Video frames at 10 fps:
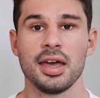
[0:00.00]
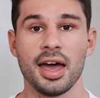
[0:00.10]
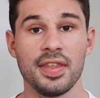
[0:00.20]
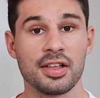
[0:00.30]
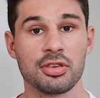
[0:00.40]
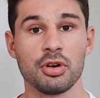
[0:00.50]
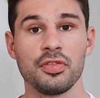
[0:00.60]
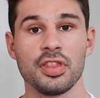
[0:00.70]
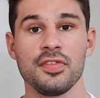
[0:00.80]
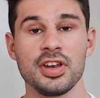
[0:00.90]
And that's all
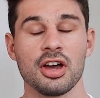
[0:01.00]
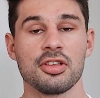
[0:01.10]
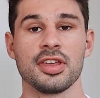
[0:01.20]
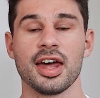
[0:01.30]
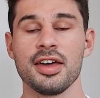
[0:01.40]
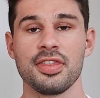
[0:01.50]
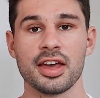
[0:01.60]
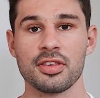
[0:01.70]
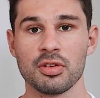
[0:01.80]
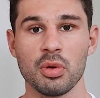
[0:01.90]
for the video today.
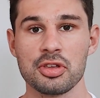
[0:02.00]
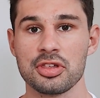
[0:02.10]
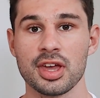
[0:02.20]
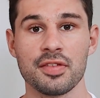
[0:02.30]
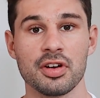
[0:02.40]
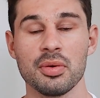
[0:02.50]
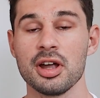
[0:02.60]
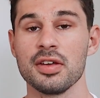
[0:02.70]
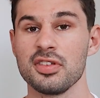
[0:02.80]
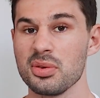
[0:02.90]
Thanks for watching,
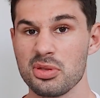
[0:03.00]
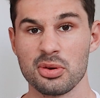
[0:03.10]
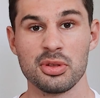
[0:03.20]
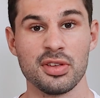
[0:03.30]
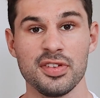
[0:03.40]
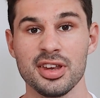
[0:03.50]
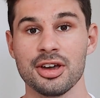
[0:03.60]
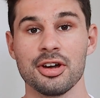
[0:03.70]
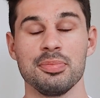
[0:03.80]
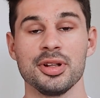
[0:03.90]
everyone. If you enjoyed the
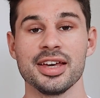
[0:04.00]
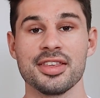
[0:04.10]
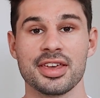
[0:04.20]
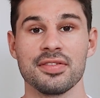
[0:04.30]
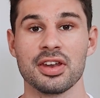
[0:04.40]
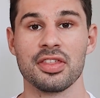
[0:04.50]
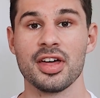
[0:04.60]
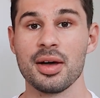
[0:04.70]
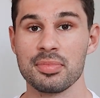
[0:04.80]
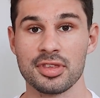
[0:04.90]
video, please give it a
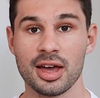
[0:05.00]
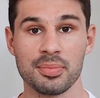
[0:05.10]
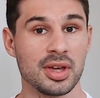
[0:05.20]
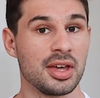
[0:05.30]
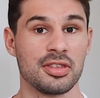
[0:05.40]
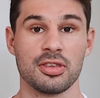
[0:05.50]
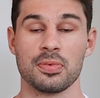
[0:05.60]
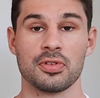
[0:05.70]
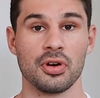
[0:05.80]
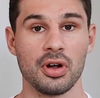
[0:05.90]
thumbs up,
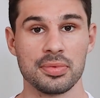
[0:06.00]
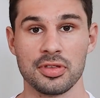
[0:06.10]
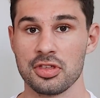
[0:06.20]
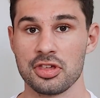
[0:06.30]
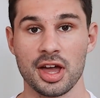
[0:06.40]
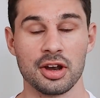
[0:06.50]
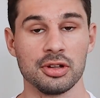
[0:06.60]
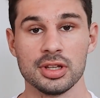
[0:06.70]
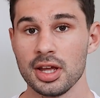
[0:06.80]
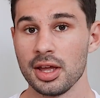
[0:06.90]
subscribe to the
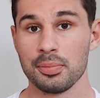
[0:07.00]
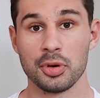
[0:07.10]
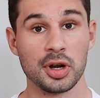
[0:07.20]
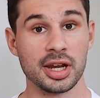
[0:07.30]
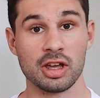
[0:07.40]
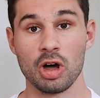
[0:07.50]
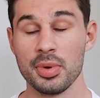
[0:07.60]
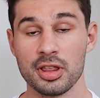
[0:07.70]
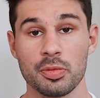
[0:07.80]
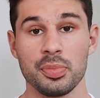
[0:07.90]
channel, put any
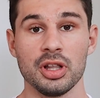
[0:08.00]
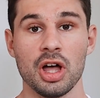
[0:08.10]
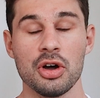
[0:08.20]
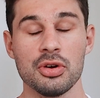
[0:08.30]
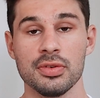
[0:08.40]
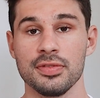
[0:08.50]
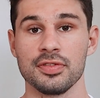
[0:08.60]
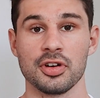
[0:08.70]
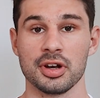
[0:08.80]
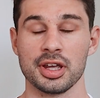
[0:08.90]
comments below if
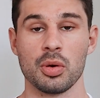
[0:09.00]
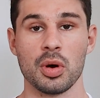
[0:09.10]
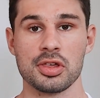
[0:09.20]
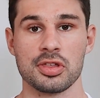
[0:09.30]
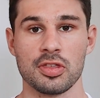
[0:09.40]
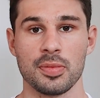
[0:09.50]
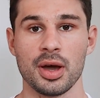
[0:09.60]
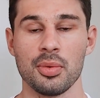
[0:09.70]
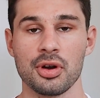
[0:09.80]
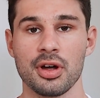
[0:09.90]
you've got any questions
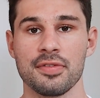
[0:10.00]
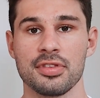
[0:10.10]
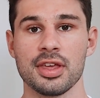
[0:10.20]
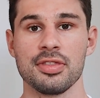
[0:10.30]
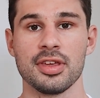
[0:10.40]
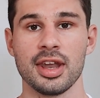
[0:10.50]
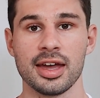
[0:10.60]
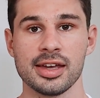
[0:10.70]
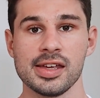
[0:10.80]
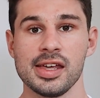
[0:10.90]
about what I've said
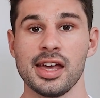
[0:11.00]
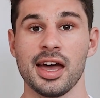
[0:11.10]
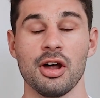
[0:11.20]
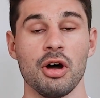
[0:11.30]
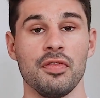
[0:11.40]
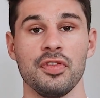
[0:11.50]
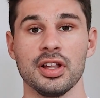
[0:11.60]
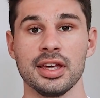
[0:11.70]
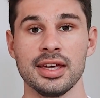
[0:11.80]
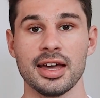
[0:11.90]
today, and
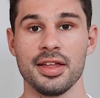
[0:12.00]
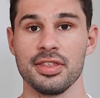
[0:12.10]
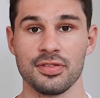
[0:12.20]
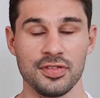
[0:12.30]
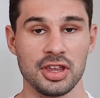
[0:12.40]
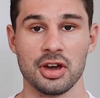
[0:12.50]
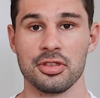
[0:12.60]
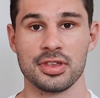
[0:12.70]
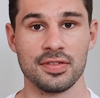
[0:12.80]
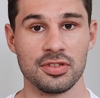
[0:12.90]
hopefully this video
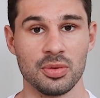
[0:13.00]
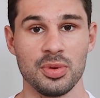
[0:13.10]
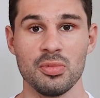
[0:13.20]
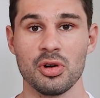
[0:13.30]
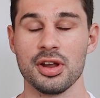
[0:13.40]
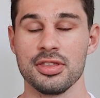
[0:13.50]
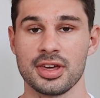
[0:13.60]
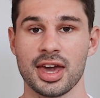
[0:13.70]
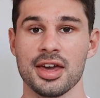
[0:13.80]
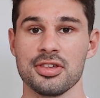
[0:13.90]
has given you a bit more
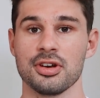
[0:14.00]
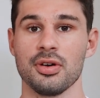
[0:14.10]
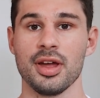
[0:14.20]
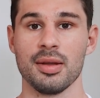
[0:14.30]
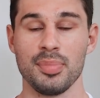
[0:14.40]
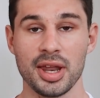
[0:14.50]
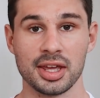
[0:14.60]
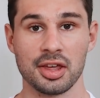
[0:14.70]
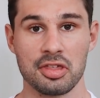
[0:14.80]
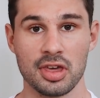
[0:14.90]
education around
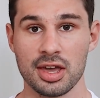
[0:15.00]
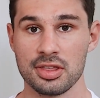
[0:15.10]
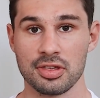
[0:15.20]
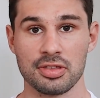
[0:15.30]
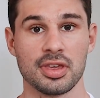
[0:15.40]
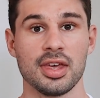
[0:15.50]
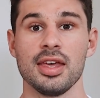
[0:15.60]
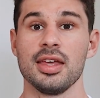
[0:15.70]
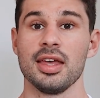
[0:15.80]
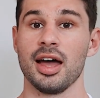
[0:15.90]
betting exchanges,
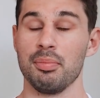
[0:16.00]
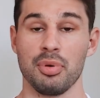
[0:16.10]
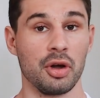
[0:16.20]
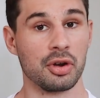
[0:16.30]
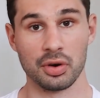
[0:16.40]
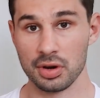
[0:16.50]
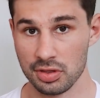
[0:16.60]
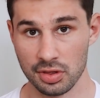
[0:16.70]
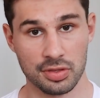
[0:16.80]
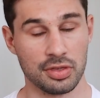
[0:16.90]

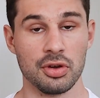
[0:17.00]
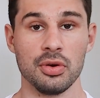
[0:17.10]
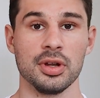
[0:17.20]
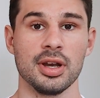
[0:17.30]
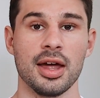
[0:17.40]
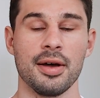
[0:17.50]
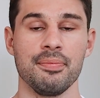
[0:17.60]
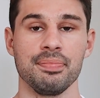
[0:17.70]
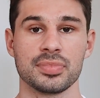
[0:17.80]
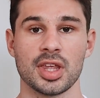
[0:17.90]
brokerages too,
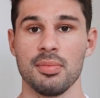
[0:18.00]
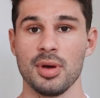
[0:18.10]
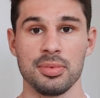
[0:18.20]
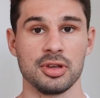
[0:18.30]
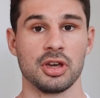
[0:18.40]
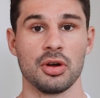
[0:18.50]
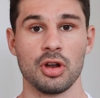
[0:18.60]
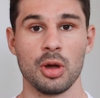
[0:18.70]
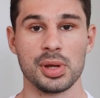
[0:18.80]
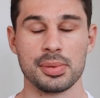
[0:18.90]
and maybe you can go and
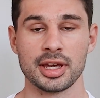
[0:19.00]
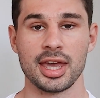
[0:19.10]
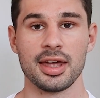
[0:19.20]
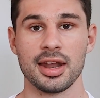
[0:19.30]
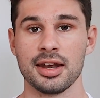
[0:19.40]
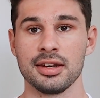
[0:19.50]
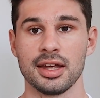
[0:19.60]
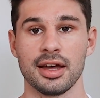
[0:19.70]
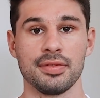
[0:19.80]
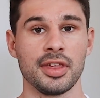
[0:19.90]
open up an account, and
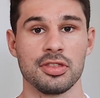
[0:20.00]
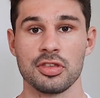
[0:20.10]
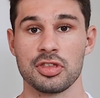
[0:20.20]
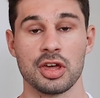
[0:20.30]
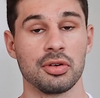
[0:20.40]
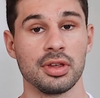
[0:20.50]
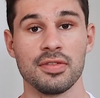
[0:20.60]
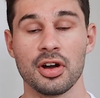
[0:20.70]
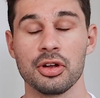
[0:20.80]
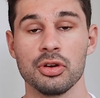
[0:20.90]
they're just generally
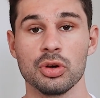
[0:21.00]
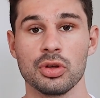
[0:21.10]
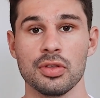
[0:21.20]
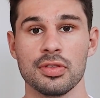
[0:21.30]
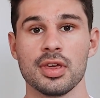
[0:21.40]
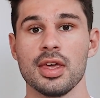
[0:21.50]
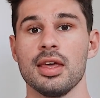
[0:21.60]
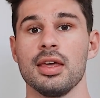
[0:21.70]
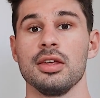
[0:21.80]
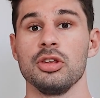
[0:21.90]
very good because
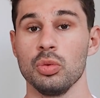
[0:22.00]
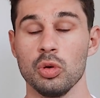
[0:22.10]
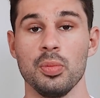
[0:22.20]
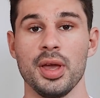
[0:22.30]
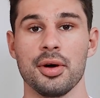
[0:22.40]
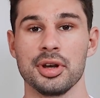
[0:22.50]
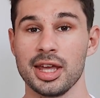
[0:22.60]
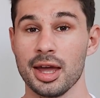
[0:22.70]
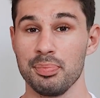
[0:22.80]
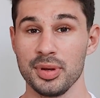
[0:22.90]
you will be able to
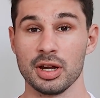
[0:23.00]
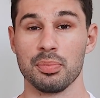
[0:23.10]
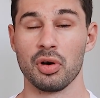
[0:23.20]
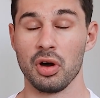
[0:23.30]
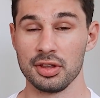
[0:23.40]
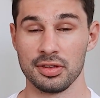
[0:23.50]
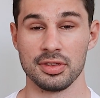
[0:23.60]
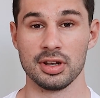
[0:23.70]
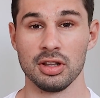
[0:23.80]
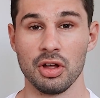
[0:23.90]
get bigger prices
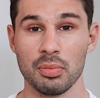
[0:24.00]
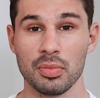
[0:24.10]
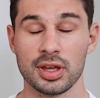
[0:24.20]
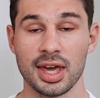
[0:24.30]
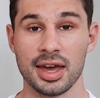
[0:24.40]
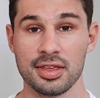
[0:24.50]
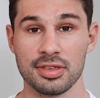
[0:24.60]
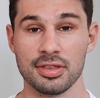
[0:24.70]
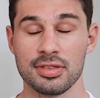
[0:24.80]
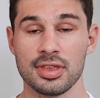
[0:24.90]
in a lot
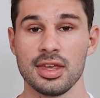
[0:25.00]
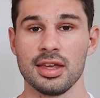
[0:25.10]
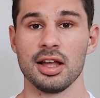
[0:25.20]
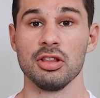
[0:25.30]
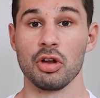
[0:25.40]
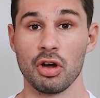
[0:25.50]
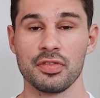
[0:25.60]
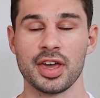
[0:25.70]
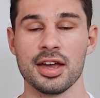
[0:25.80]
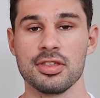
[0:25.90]
cases, a lot
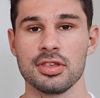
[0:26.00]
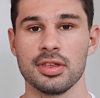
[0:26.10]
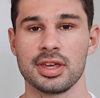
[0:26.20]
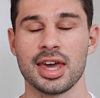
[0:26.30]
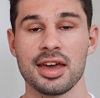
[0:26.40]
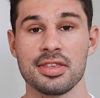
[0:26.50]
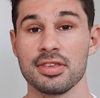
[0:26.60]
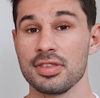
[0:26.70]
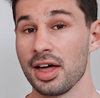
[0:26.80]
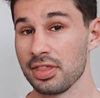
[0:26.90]
of
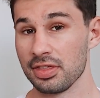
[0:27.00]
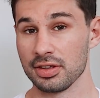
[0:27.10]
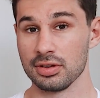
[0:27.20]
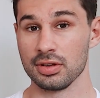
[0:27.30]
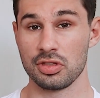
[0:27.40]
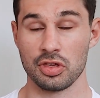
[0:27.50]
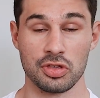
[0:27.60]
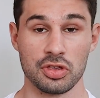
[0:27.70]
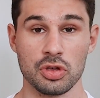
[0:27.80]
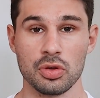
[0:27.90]
cases other than
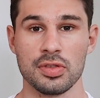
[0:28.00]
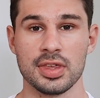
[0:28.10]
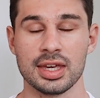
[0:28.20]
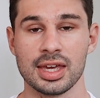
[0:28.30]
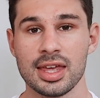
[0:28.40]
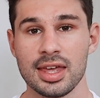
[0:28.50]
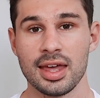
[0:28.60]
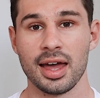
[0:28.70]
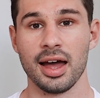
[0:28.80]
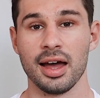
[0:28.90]
just using
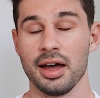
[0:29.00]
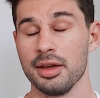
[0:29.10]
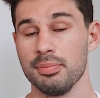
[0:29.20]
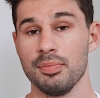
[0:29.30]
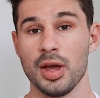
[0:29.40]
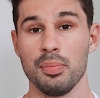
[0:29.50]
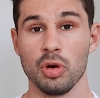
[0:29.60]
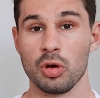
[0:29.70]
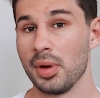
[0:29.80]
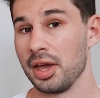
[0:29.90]
a
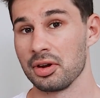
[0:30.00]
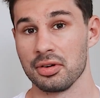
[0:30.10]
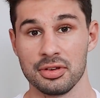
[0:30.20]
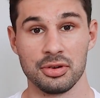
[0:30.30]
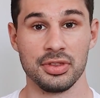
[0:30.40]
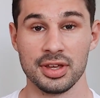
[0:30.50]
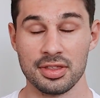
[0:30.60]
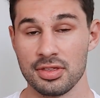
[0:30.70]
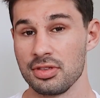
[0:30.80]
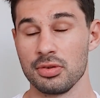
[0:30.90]
bookmaker. And the good thing
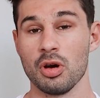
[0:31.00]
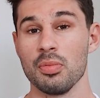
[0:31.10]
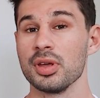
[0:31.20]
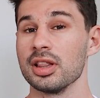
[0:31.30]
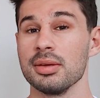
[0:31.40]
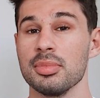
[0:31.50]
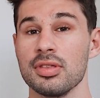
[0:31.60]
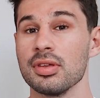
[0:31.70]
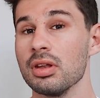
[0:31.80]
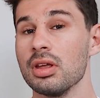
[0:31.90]
is you won't be
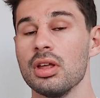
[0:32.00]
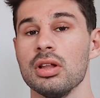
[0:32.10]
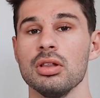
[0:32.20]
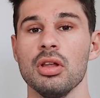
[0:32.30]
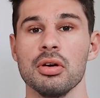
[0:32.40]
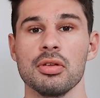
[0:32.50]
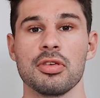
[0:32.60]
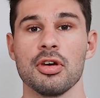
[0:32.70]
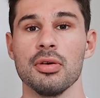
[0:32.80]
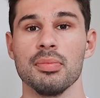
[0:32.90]
limited long
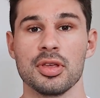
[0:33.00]
term.